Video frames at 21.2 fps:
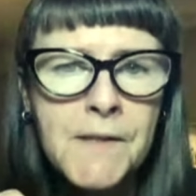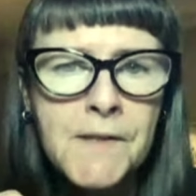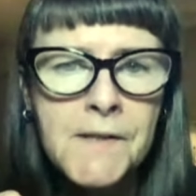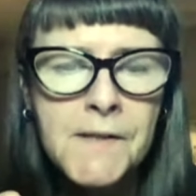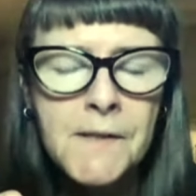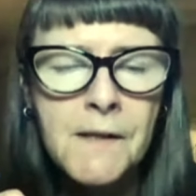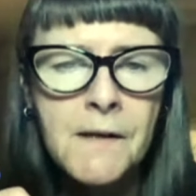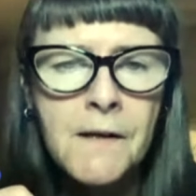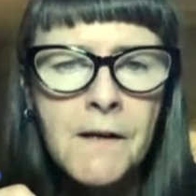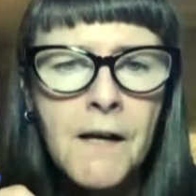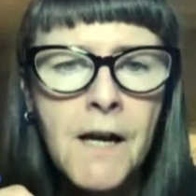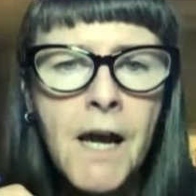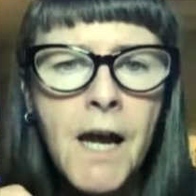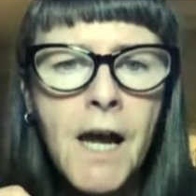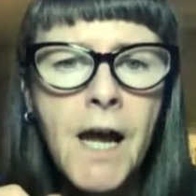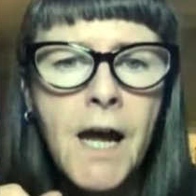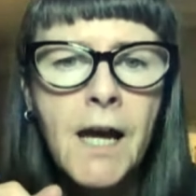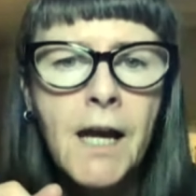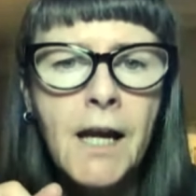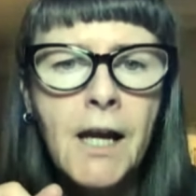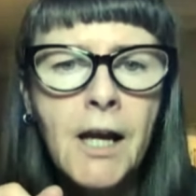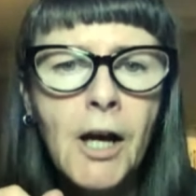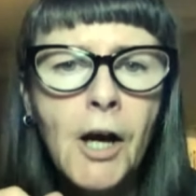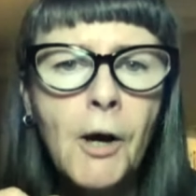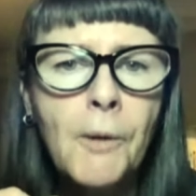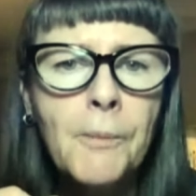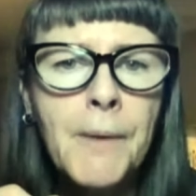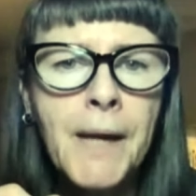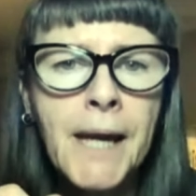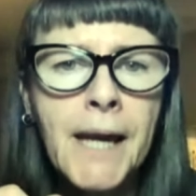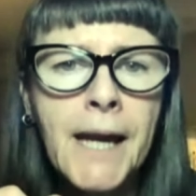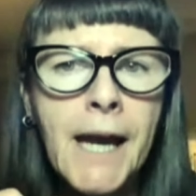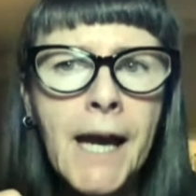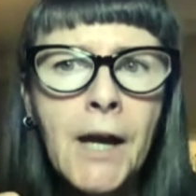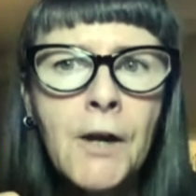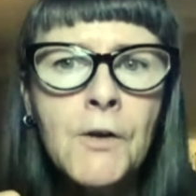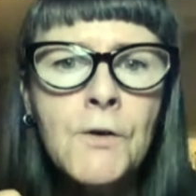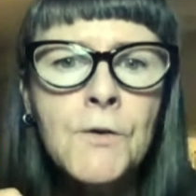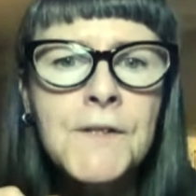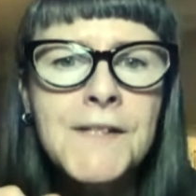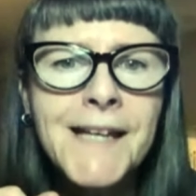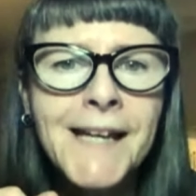Minister coming
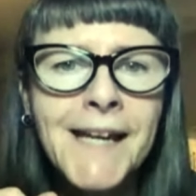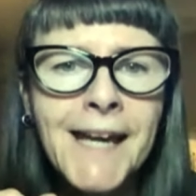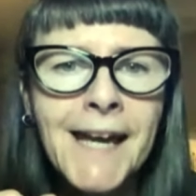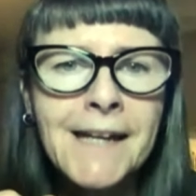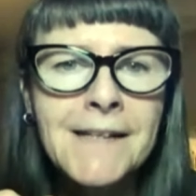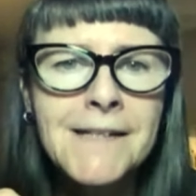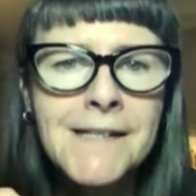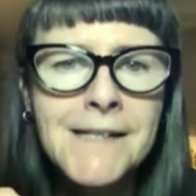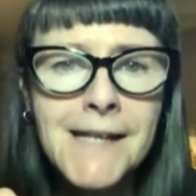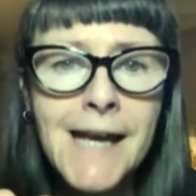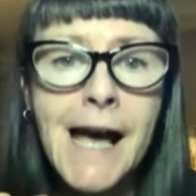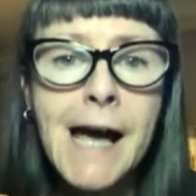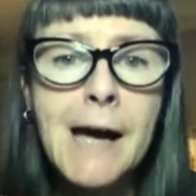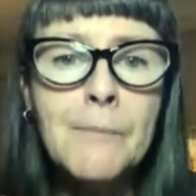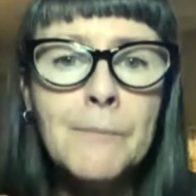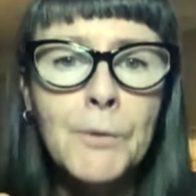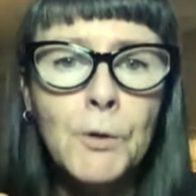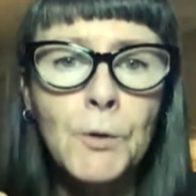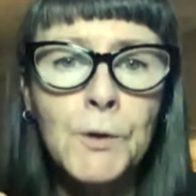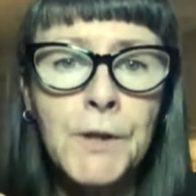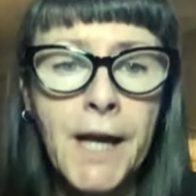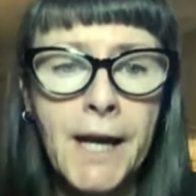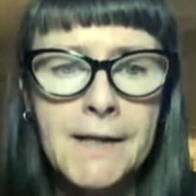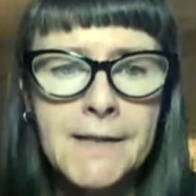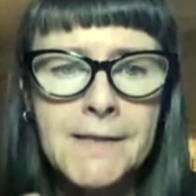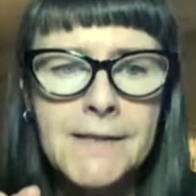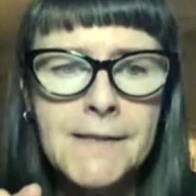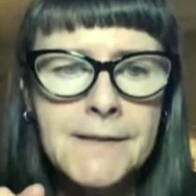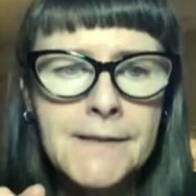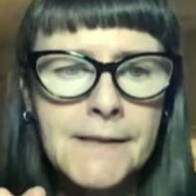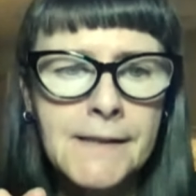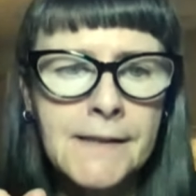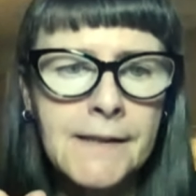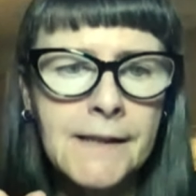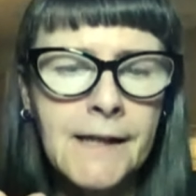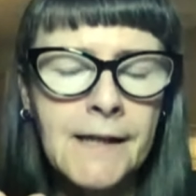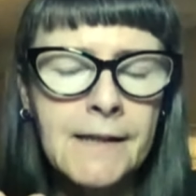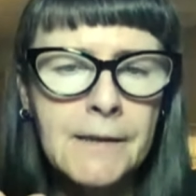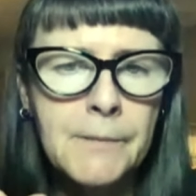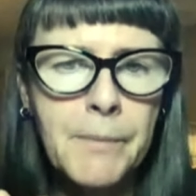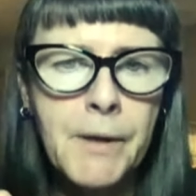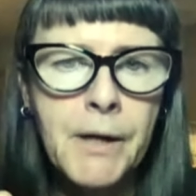out against CAMBO yesterday
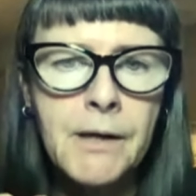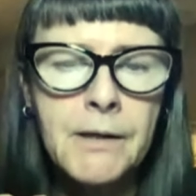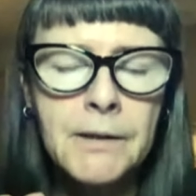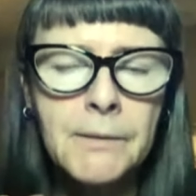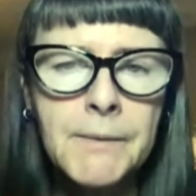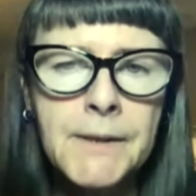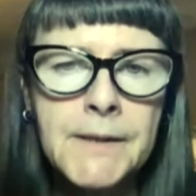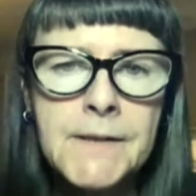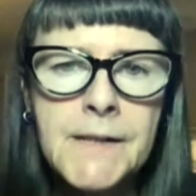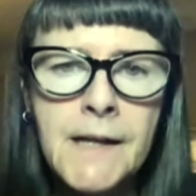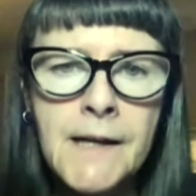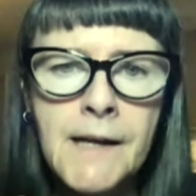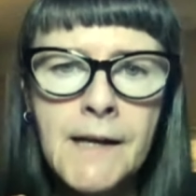in the Parliament,